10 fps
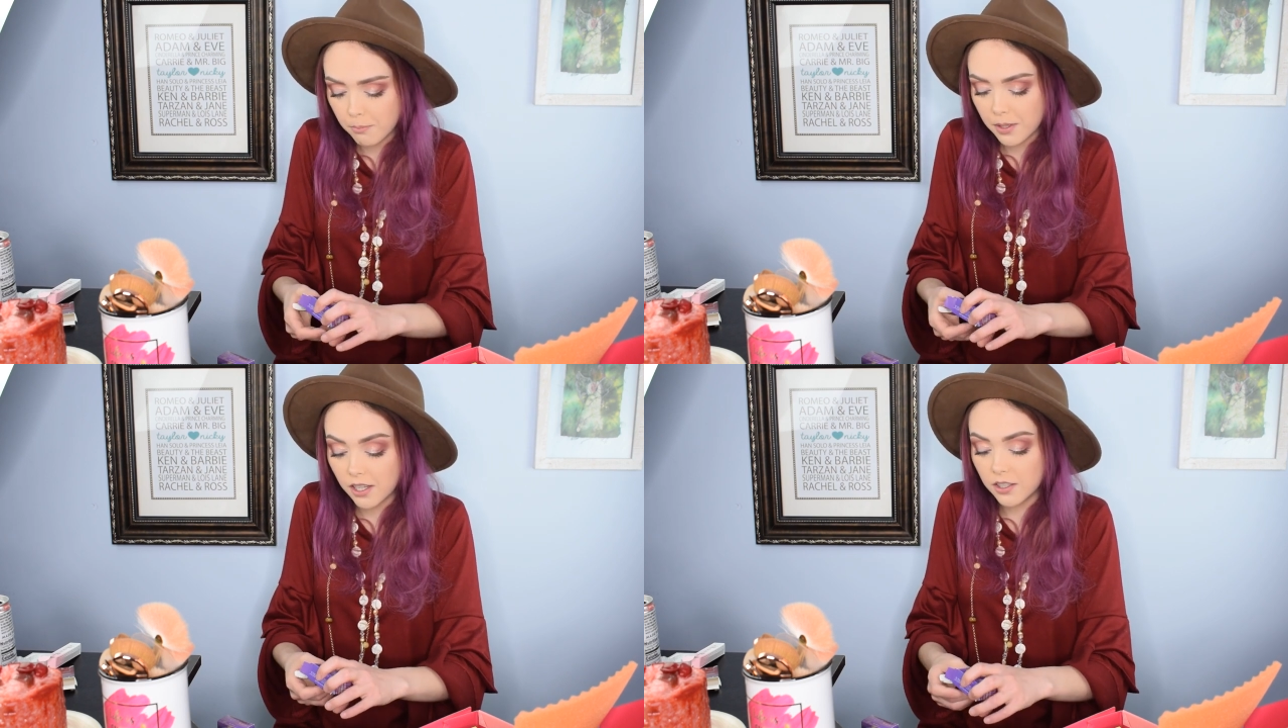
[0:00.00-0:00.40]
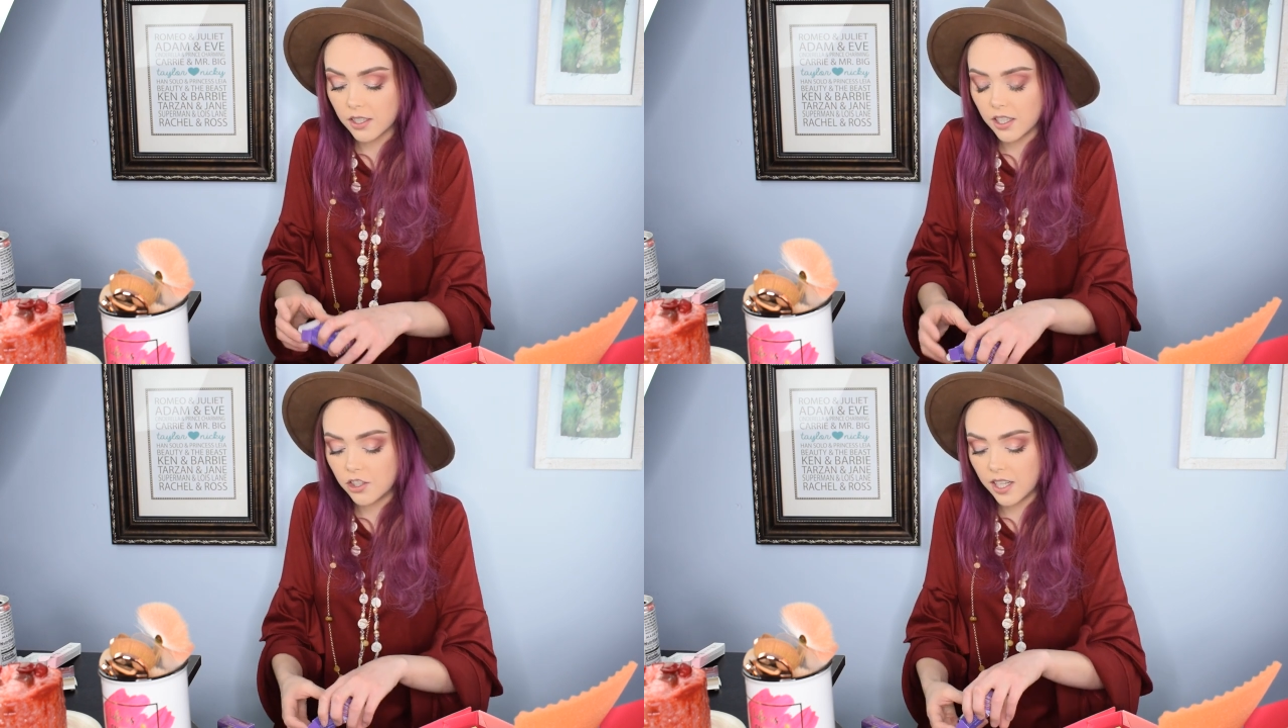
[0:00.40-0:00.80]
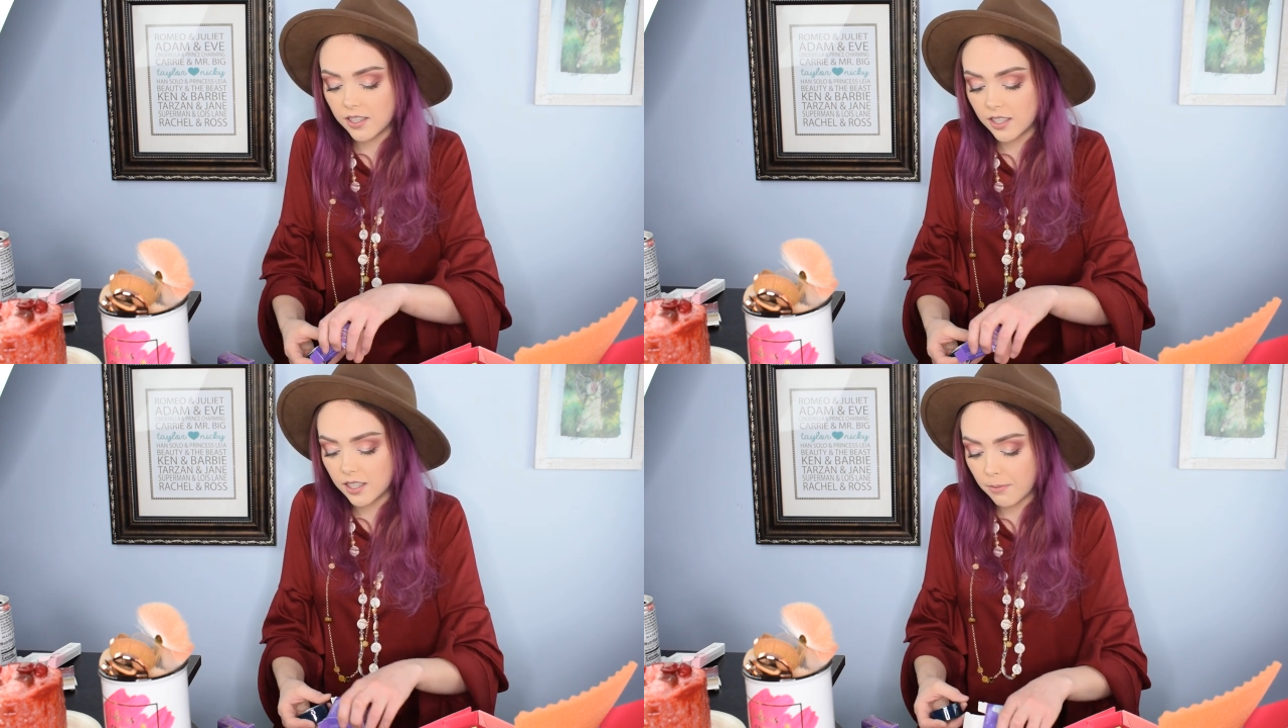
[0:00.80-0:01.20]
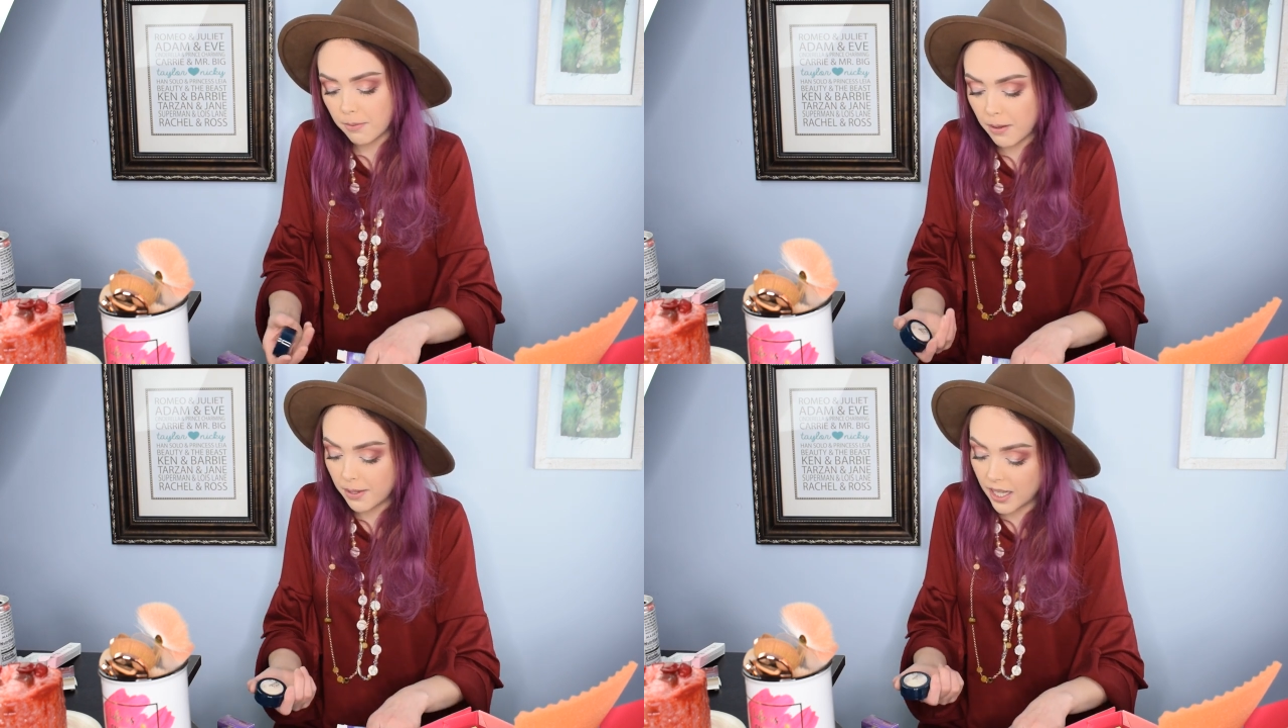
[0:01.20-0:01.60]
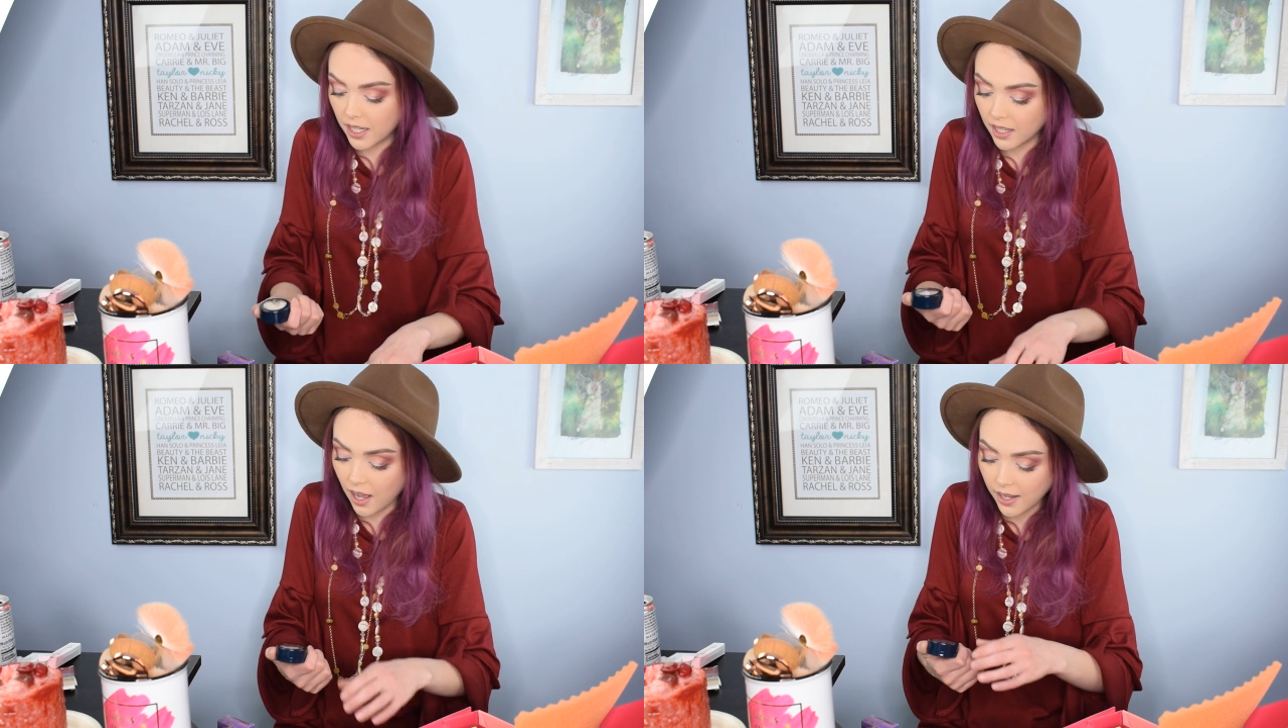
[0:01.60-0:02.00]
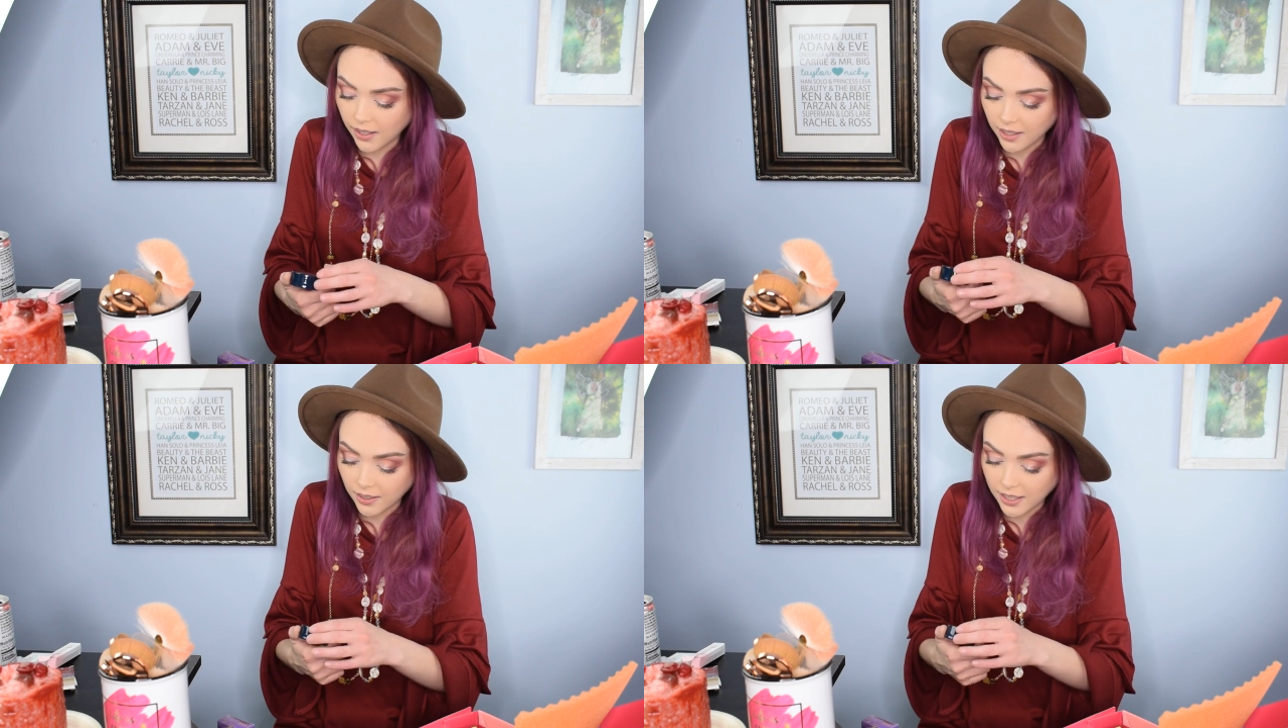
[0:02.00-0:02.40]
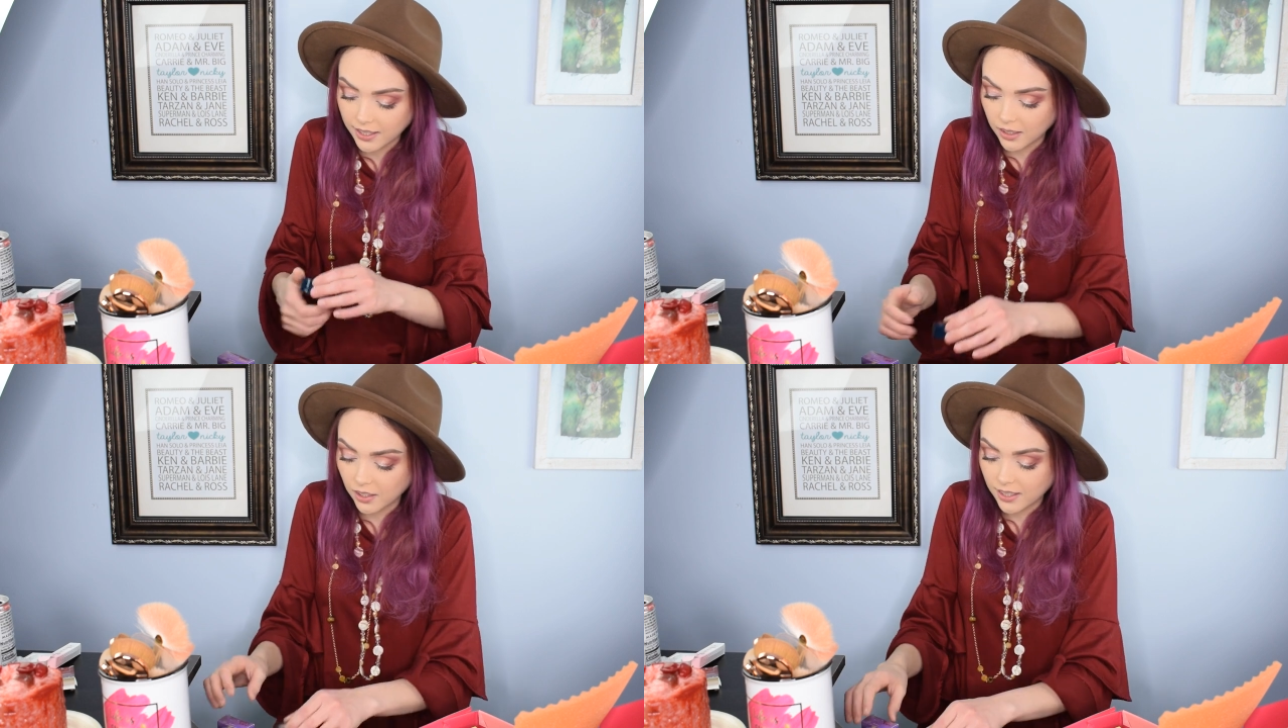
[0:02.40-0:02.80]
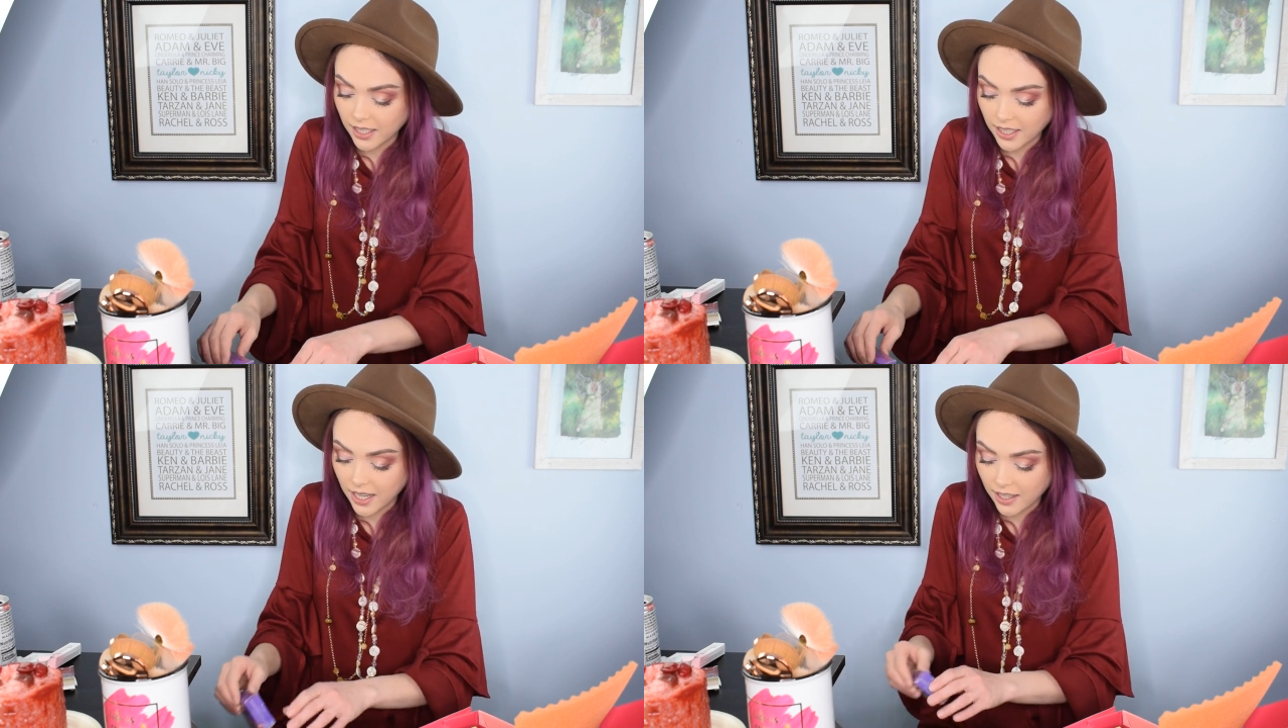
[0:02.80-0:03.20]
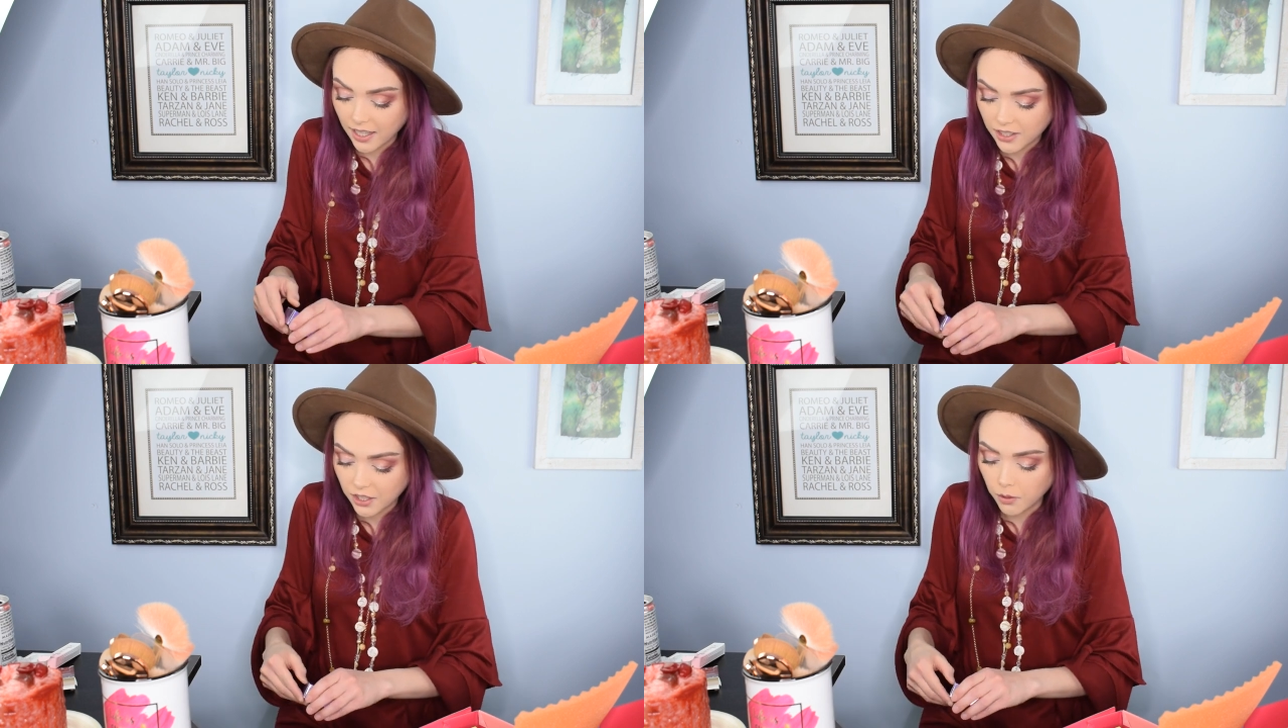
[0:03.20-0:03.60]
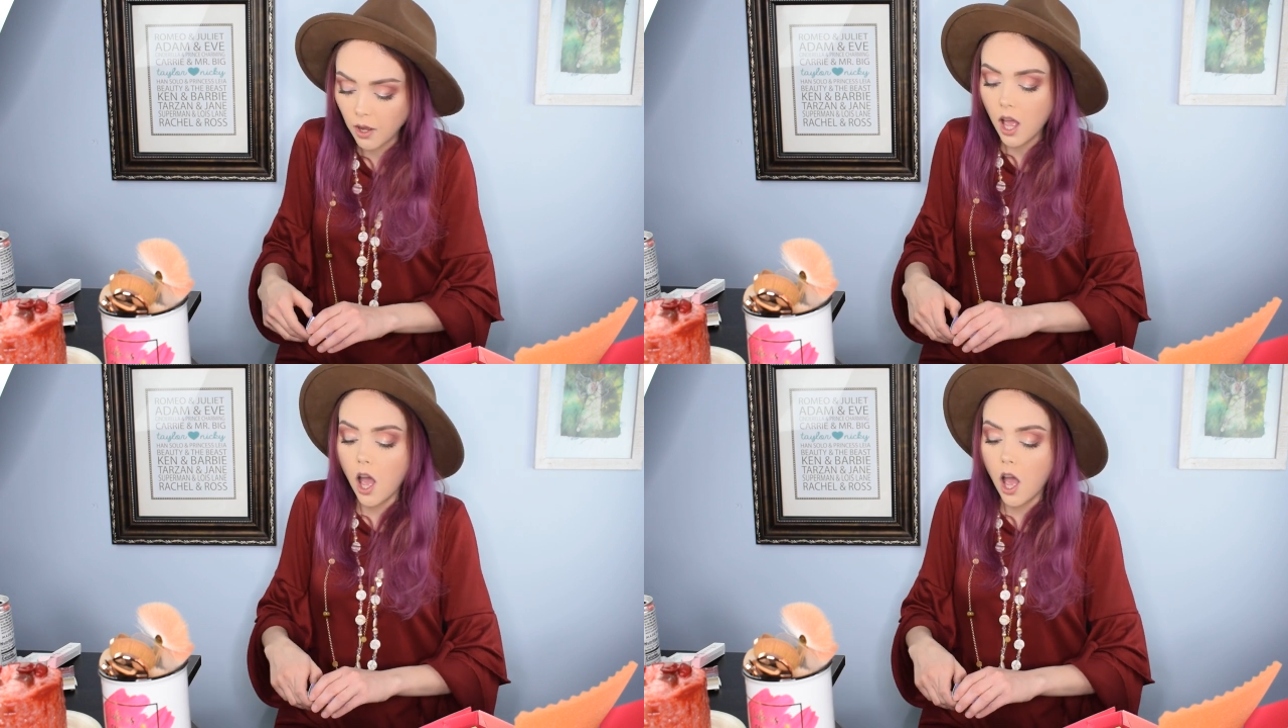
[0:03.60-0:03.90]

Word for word: But there's a good chance that somebody may be getting a highlighter because it looks like I got two.